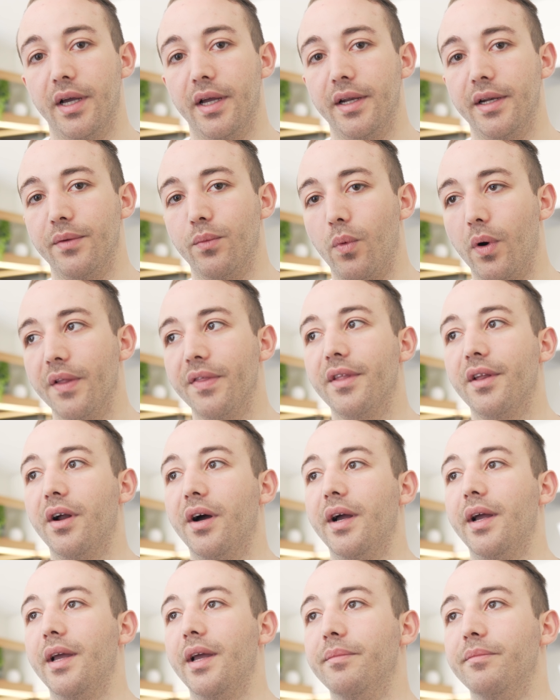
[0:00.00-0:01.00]
and one that
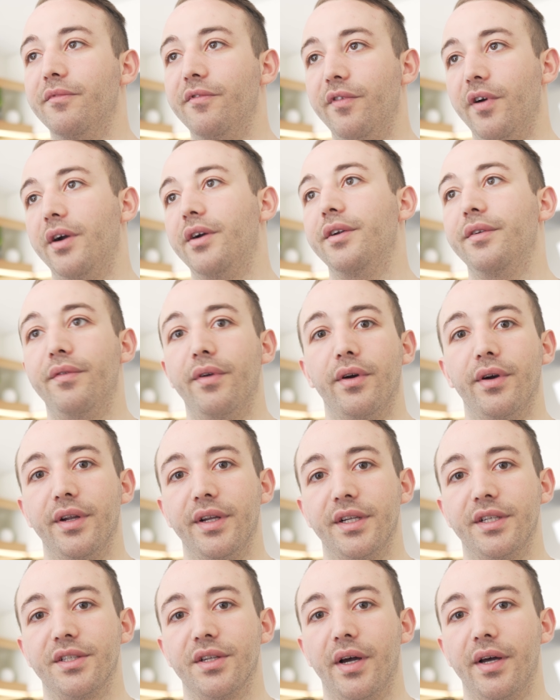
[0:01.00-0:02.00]
am very, very
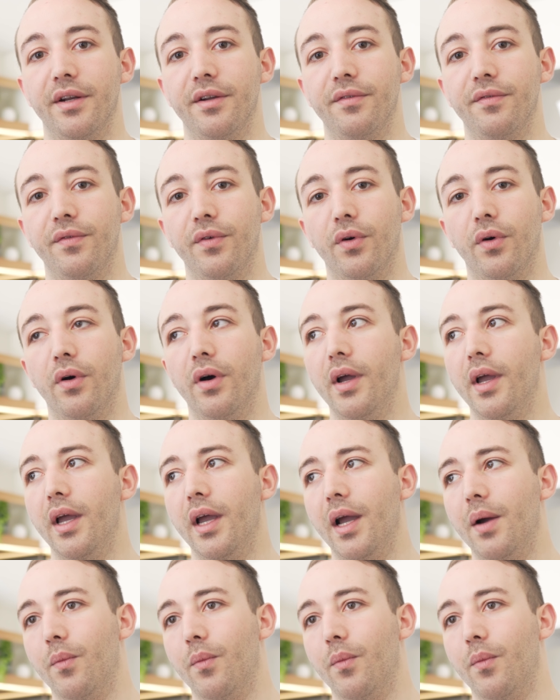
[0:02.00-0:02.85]
excited for,